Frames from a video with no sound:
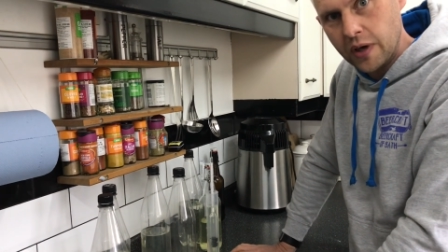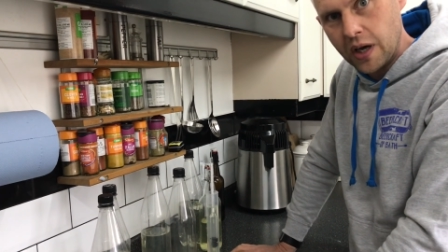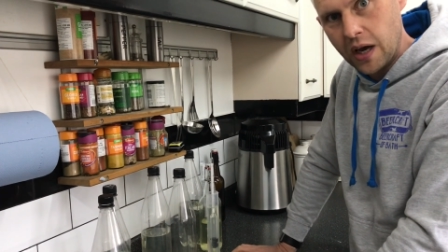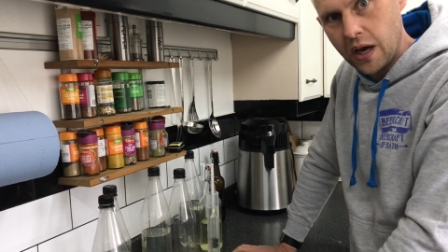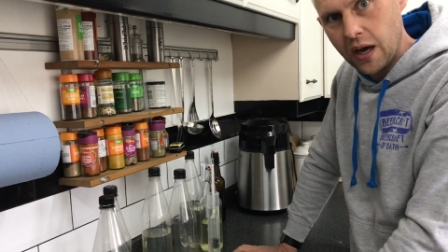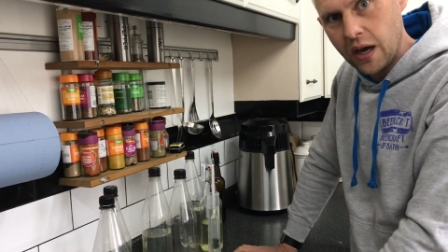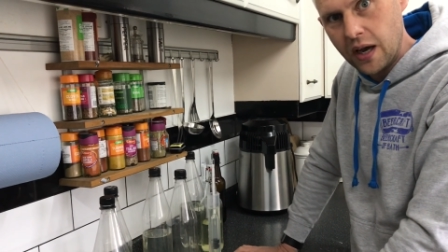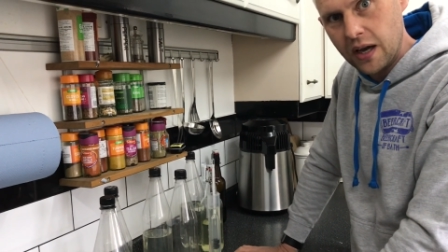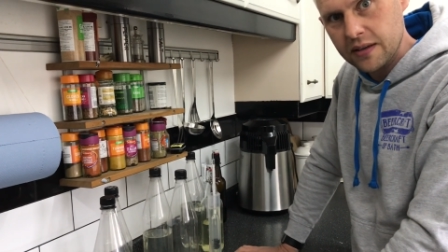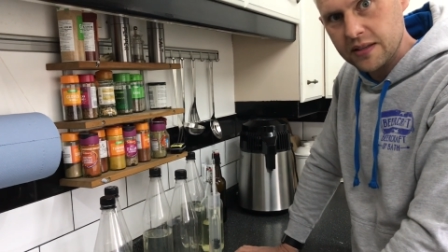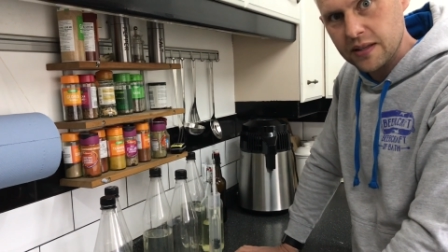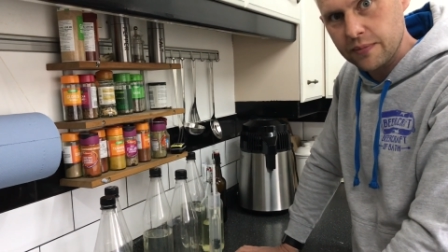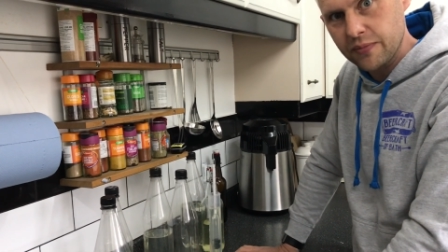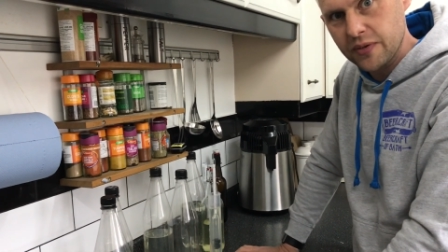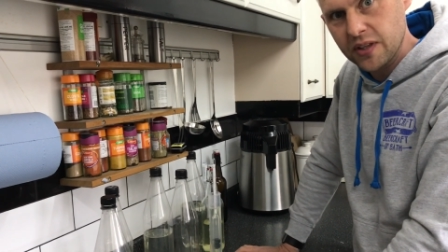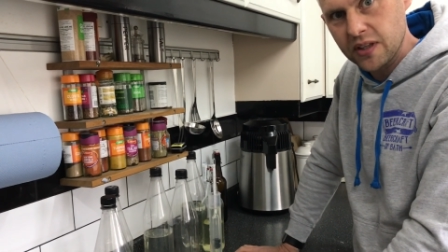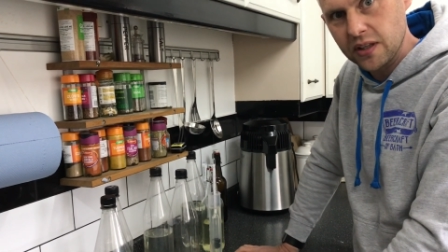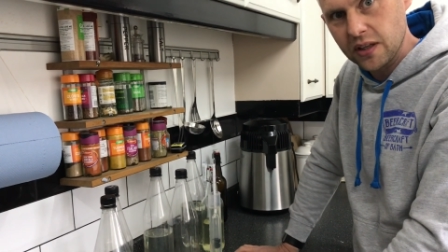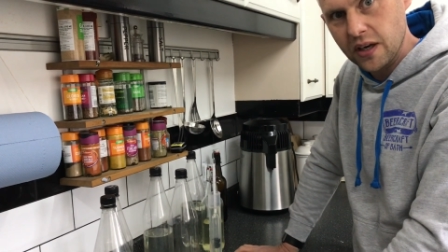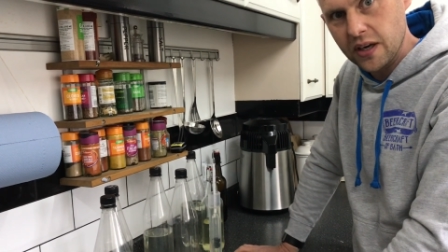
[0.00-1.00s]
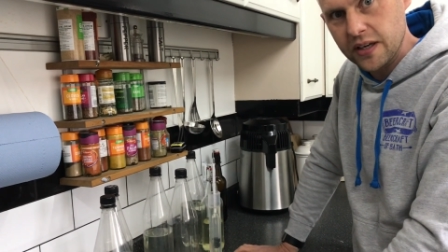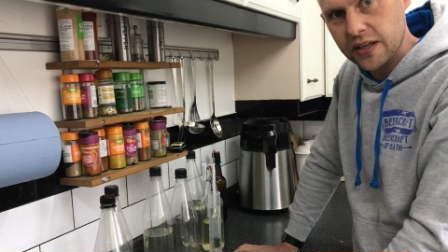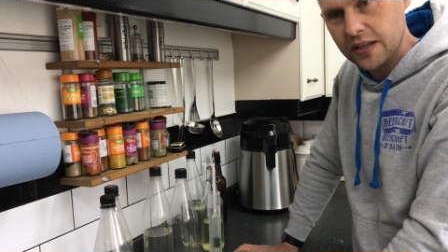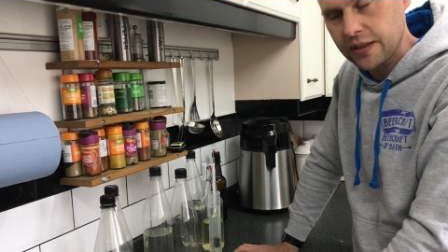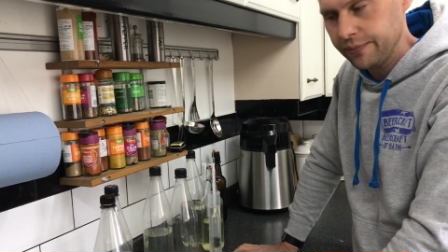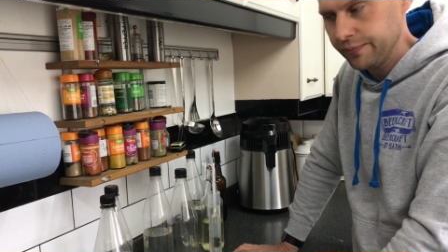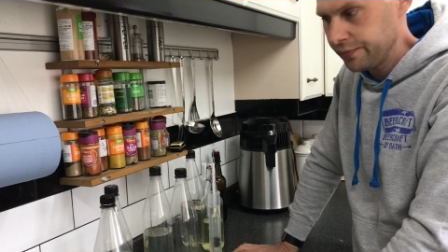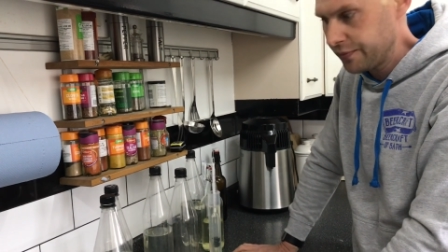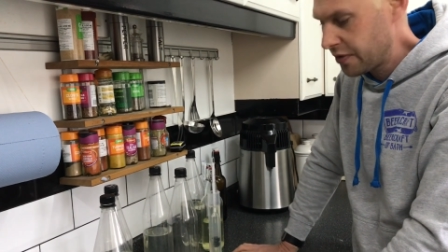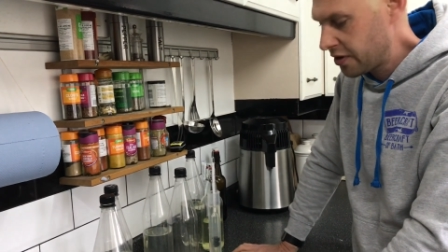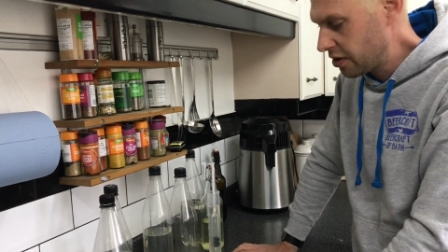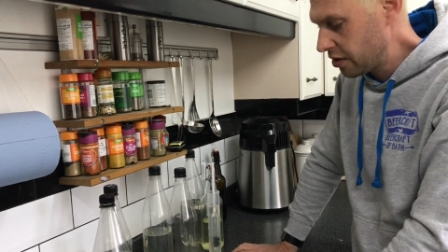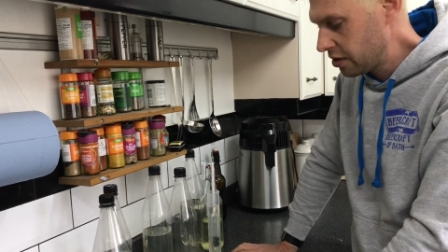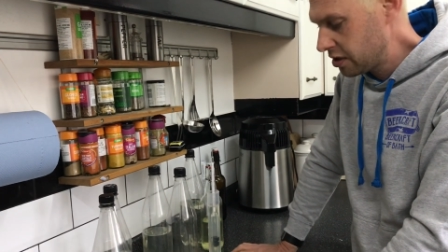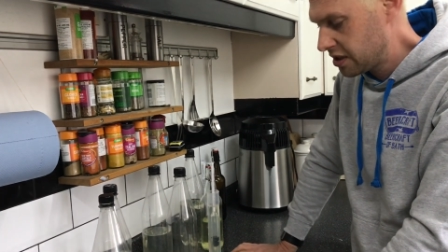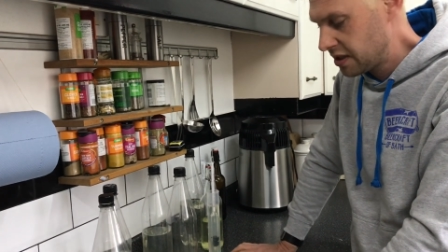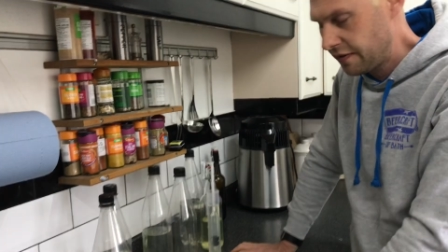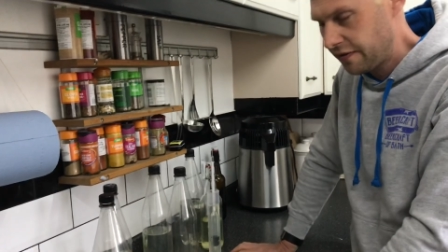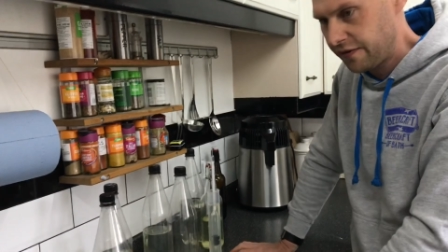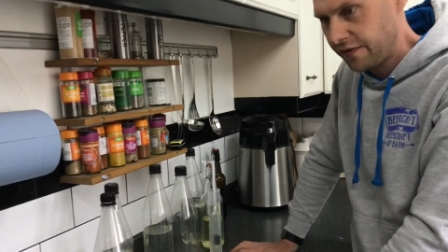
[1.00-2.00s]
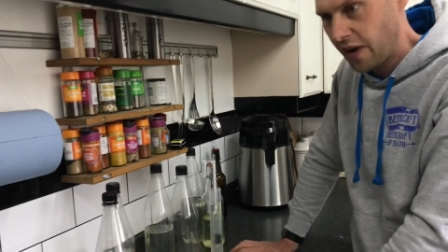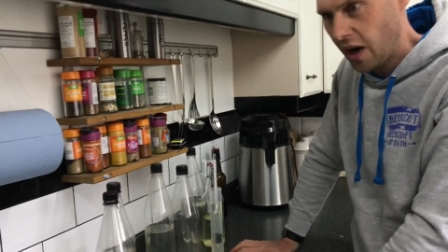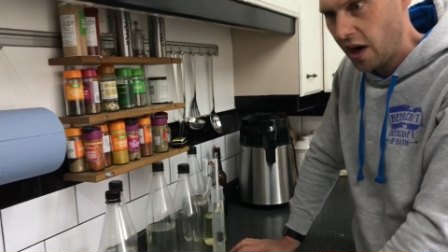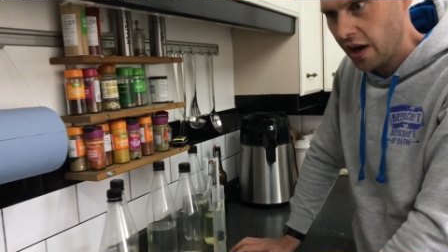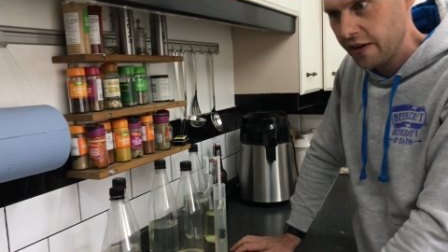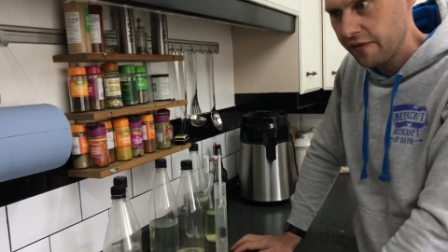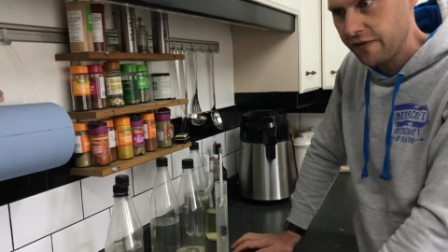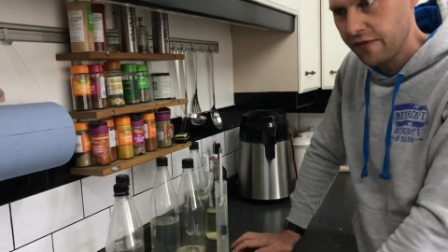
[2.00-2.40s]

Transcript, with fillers: uh, something like 35,